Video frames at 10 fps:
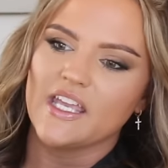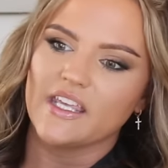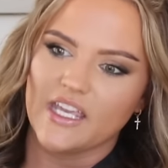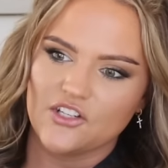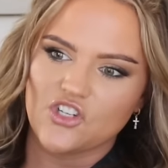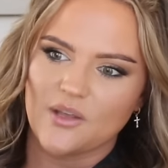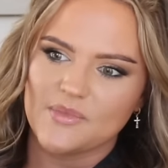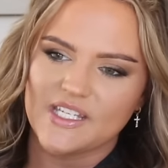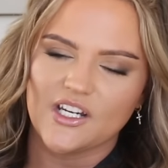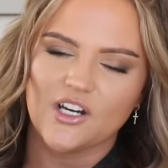King
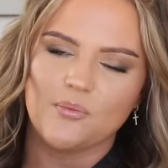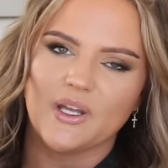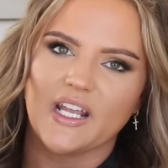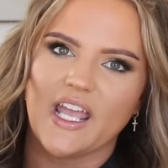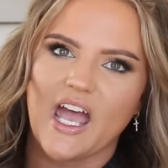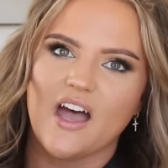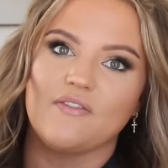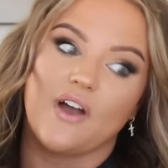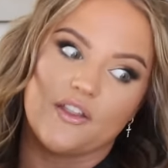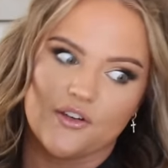James here, but I
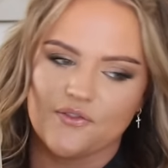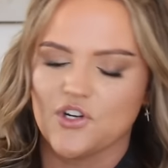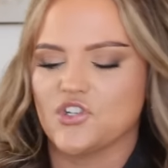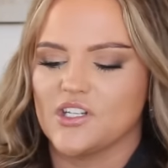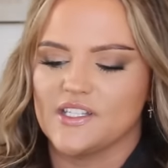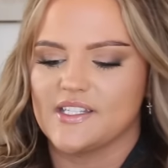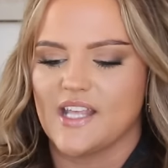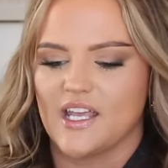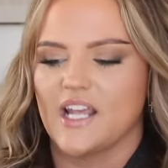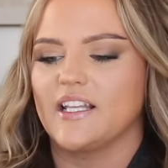have other versions
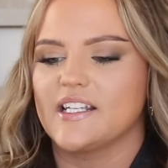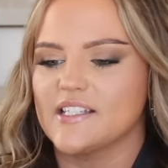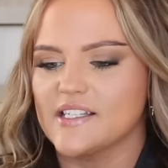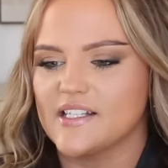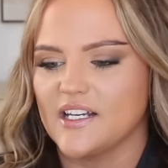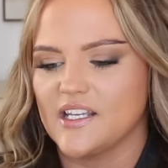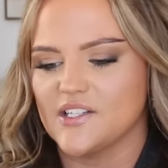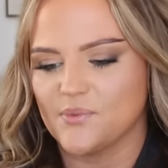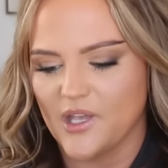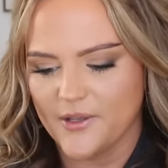that I like to study
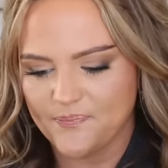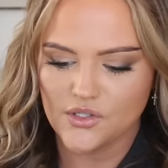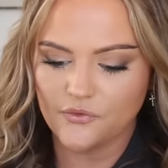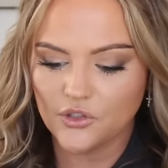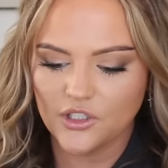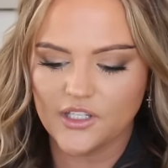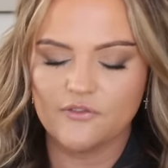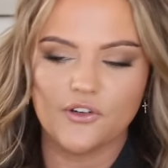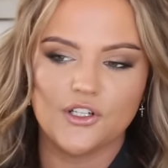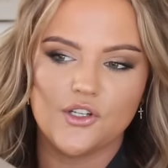as well. So if you're looking
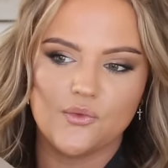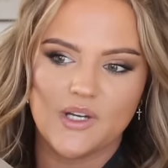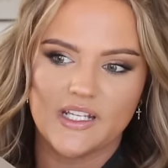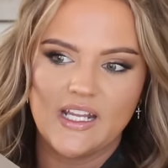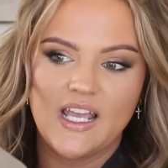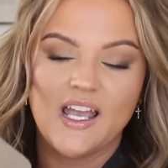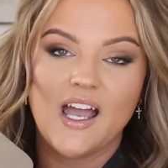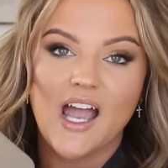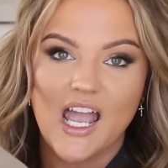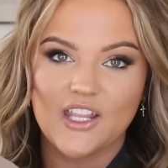for a new one,
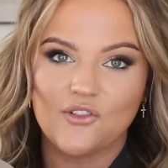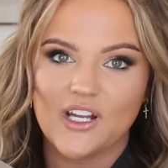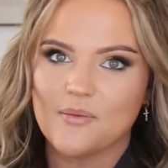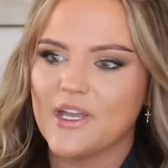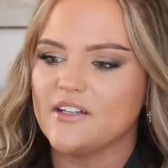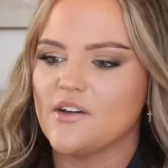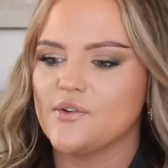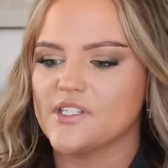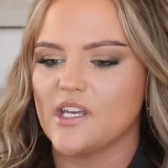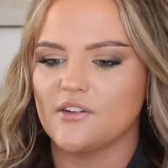highly recommend
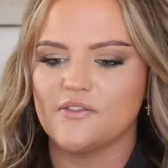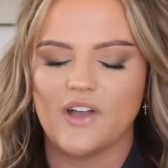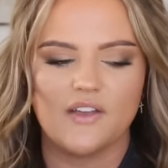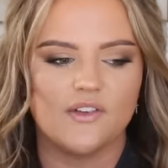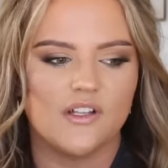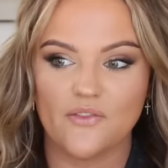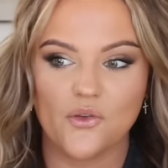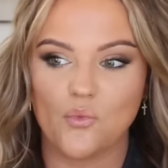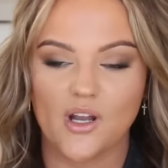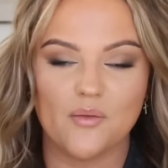Hosanna Revival. If
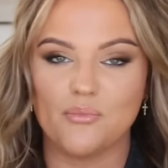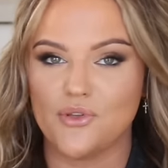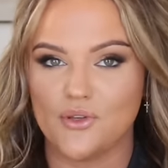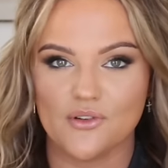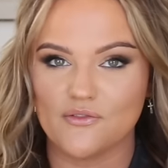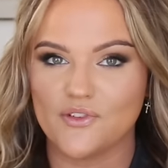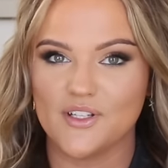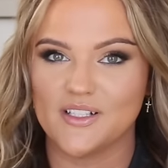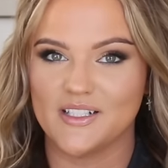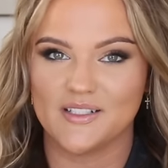you want a
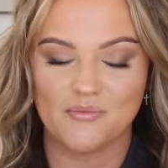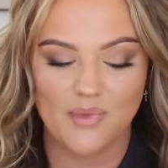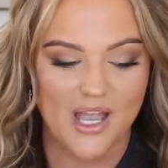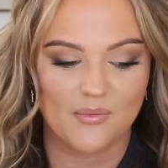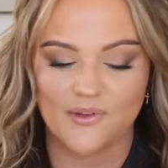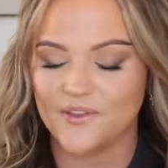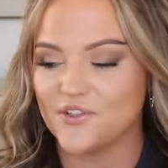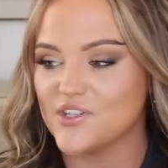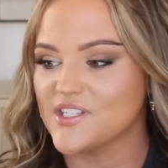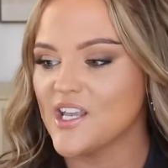beautiful Bible, they're
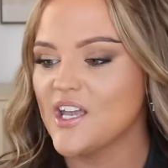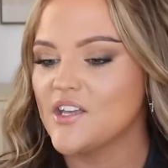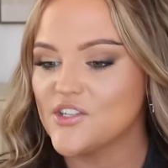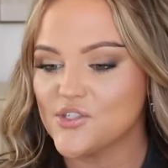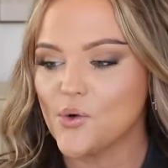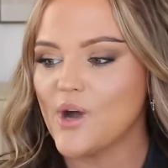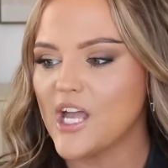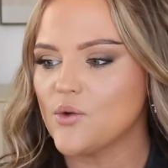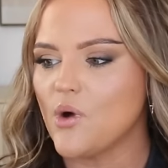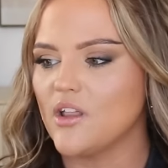just so
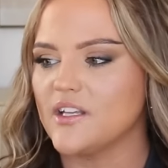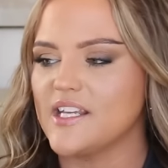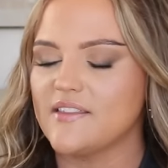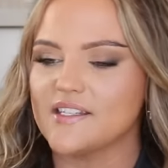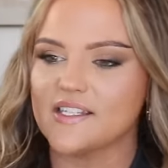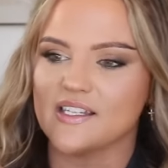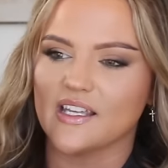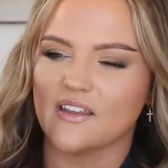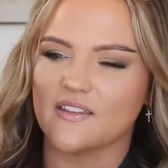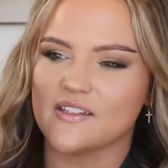high quality. This is
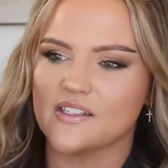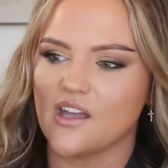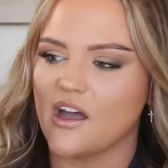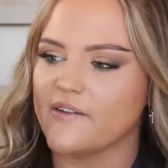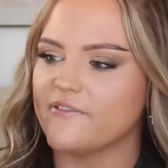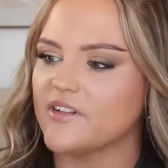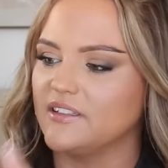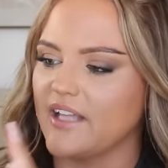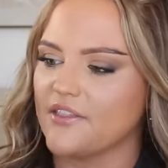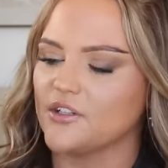like a soft
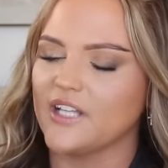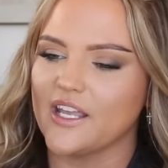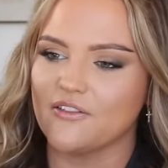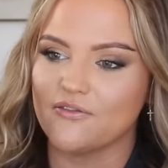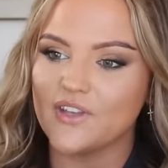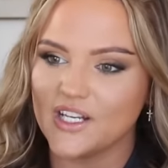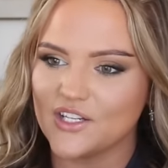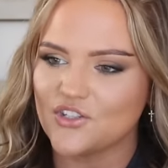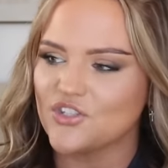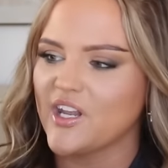leather-like
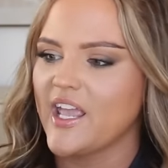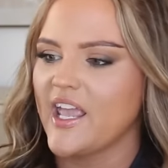finish.